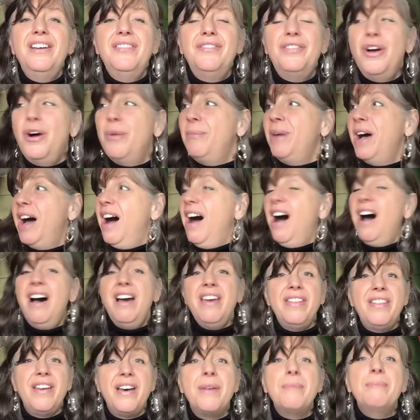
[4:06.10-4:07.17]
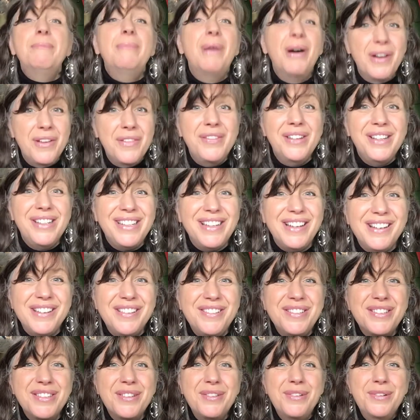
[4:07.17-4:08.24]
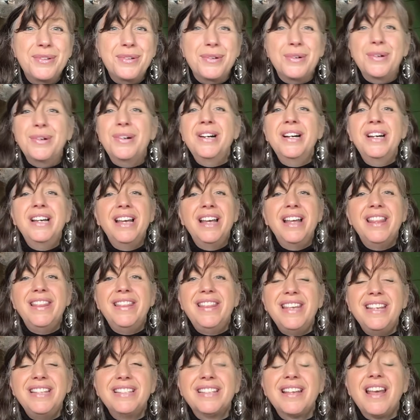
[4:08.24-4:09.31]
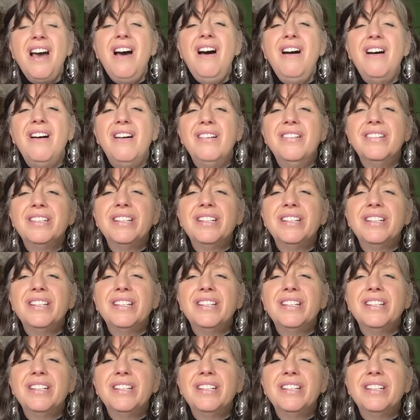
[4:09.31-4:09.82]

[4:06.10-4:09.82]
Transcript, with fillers: from either my videos or this card.